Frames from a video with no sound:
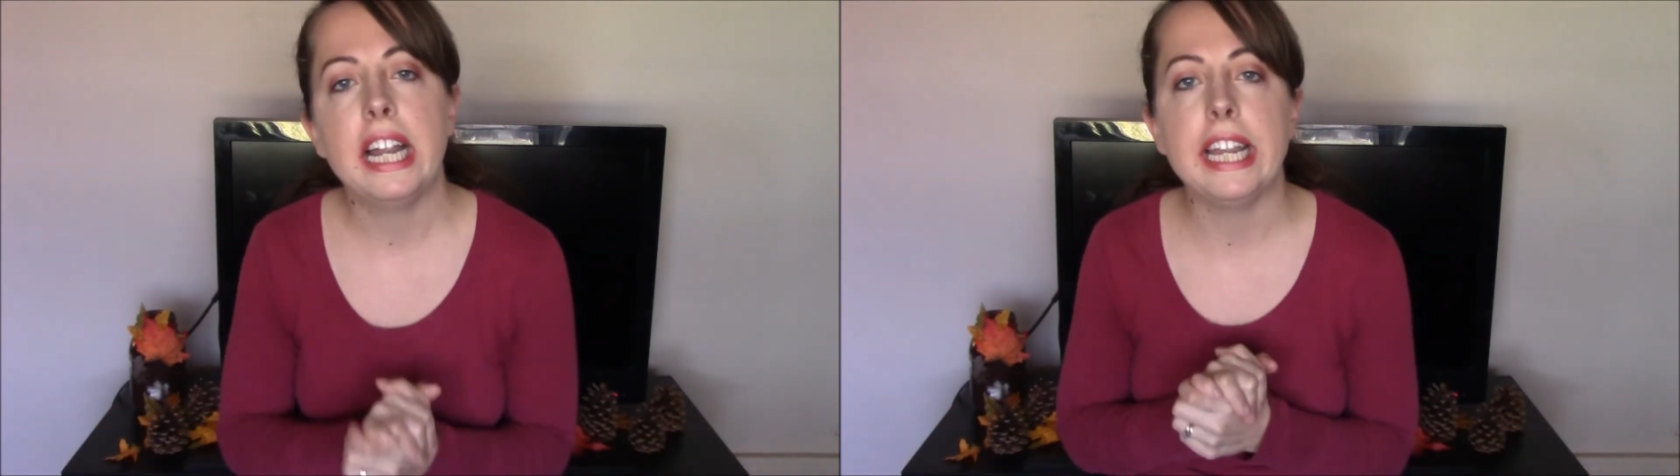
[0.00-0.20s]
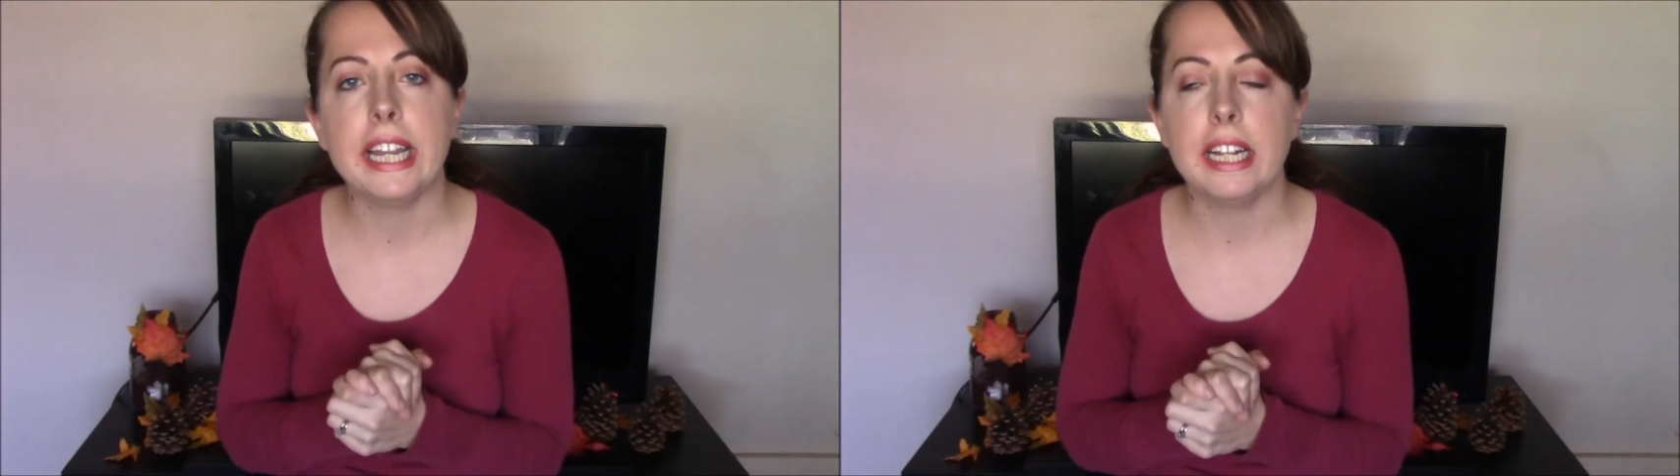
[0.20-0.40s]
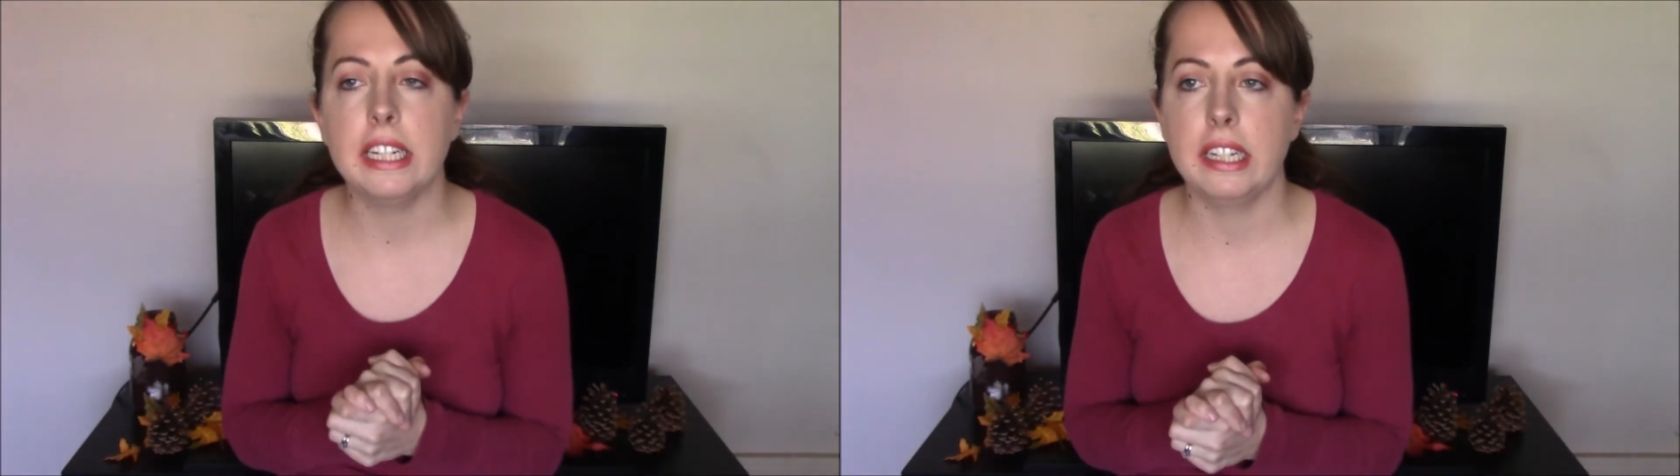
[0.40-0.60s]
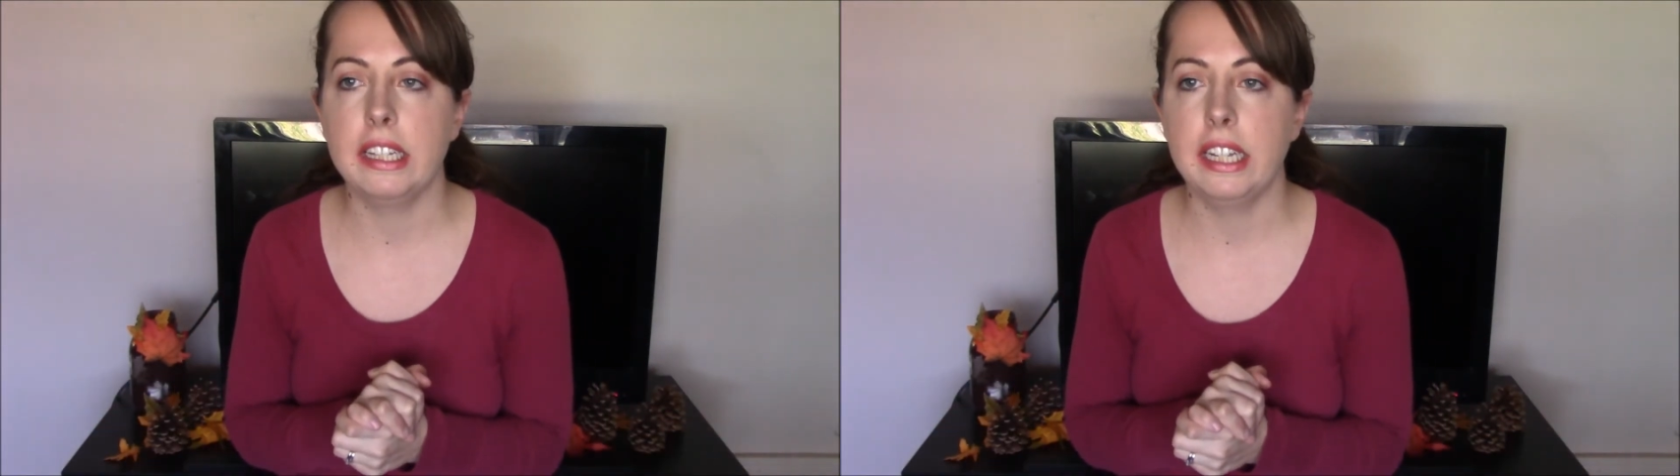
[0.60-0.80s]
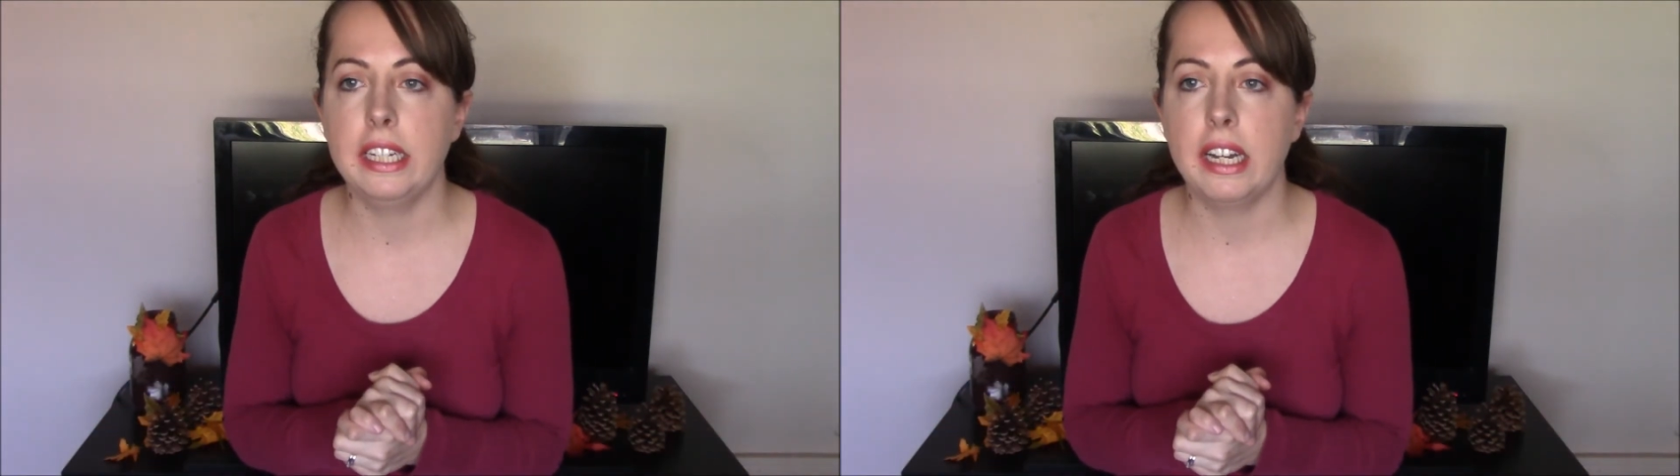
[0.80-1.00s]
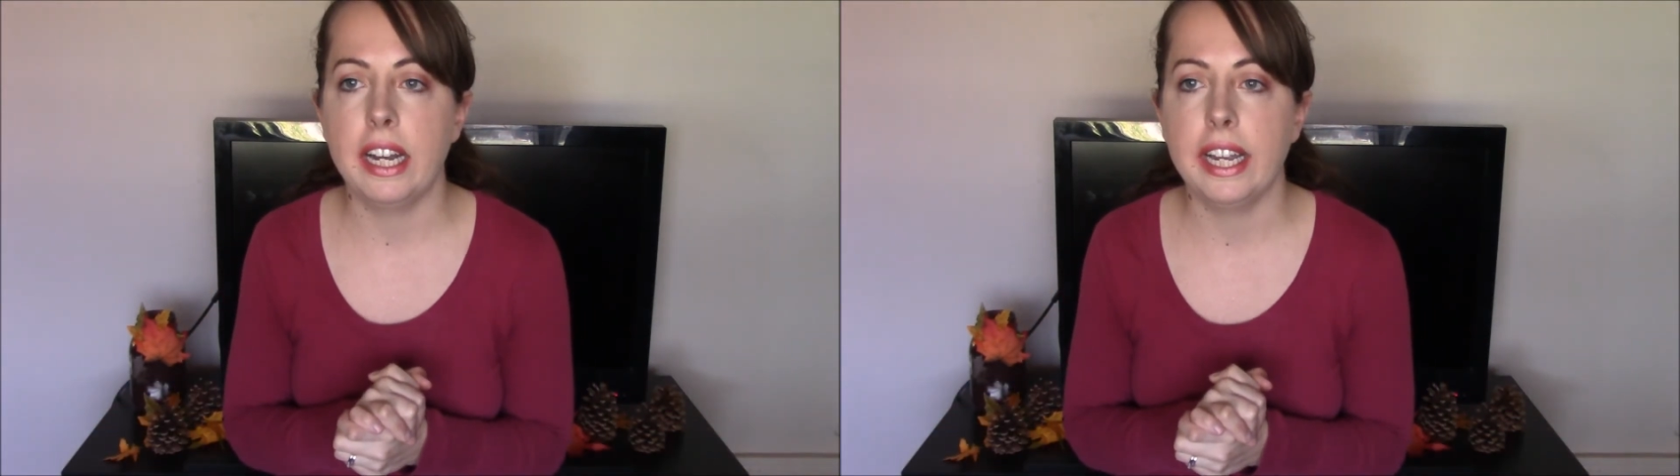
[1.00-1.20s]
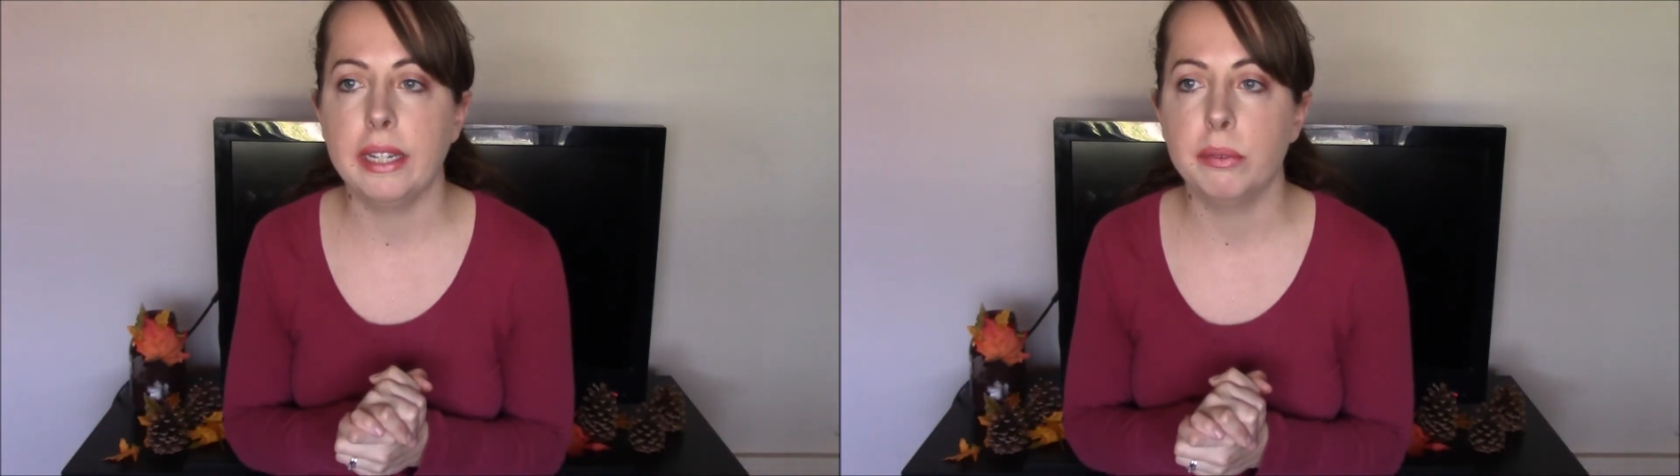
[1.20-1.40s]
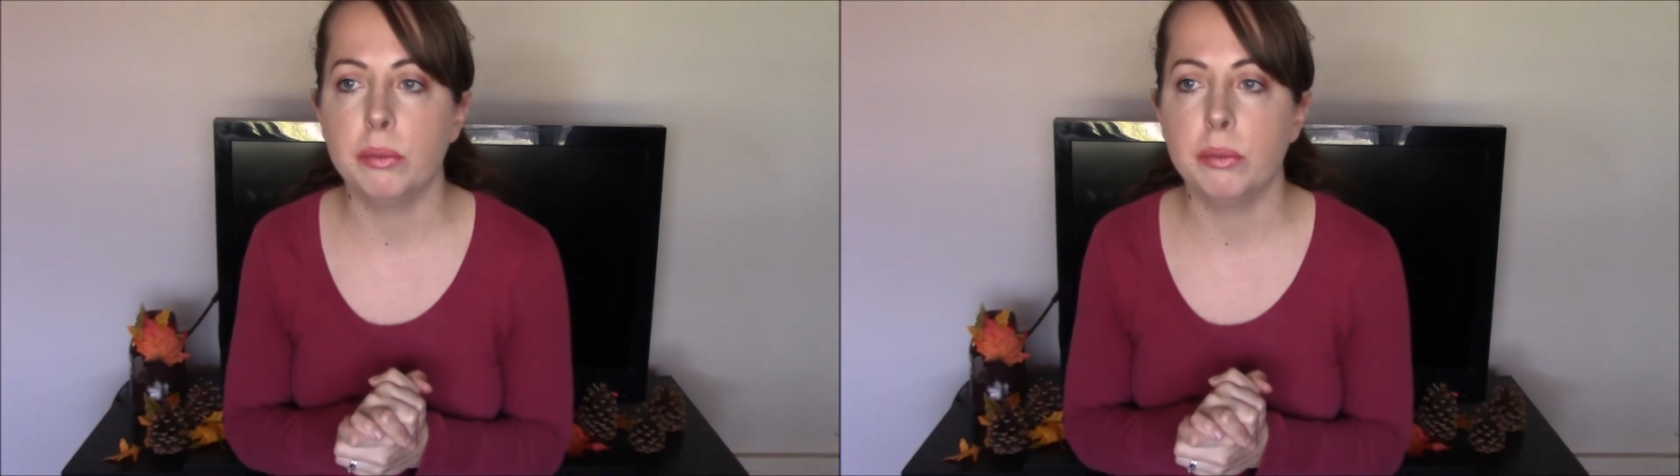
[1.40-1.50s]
and then I